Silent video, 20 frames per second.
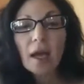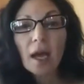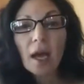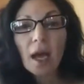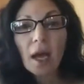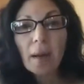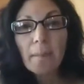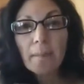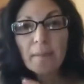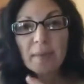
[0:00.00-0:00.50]

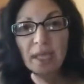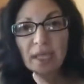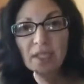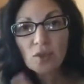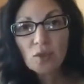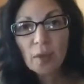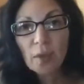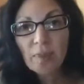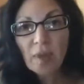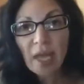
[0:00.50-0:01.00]
But I
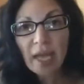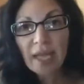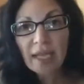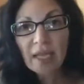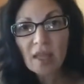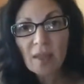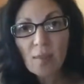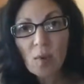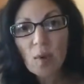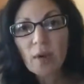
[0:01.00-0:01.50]
do apply it
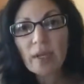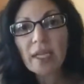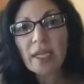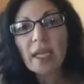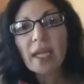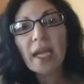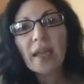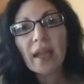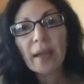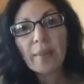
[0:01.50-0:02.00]
in the
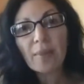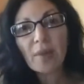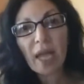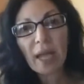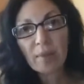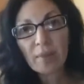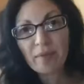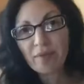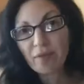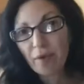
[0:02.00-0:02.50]
morning, and I apply
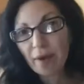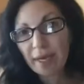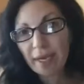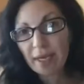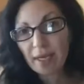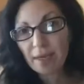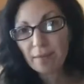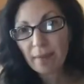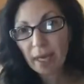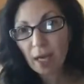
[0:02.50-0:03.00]
it before I
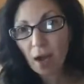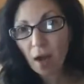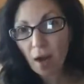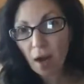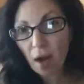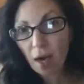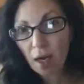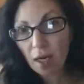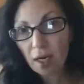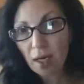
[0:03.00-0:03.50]
get in my
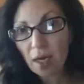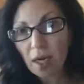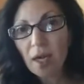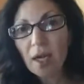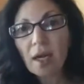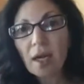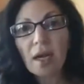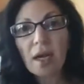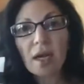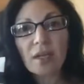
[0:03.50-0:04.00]
car
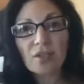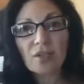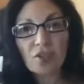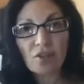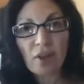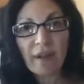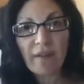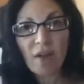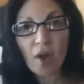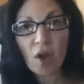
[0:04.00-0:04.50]
to
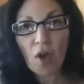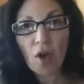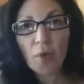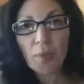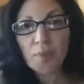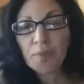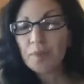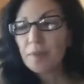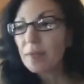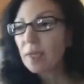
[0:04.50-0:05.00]
drive
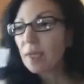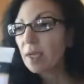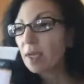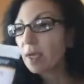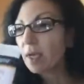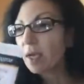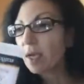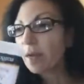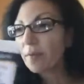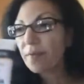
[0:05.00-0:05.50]
home.
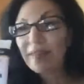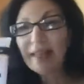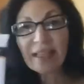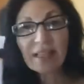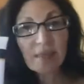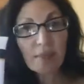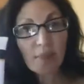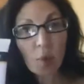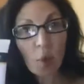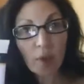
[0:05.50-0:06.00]

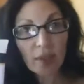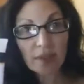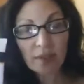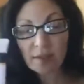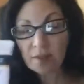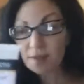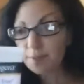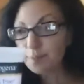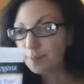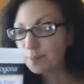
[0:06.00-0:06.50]
That's
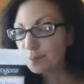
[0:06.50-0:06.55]
important.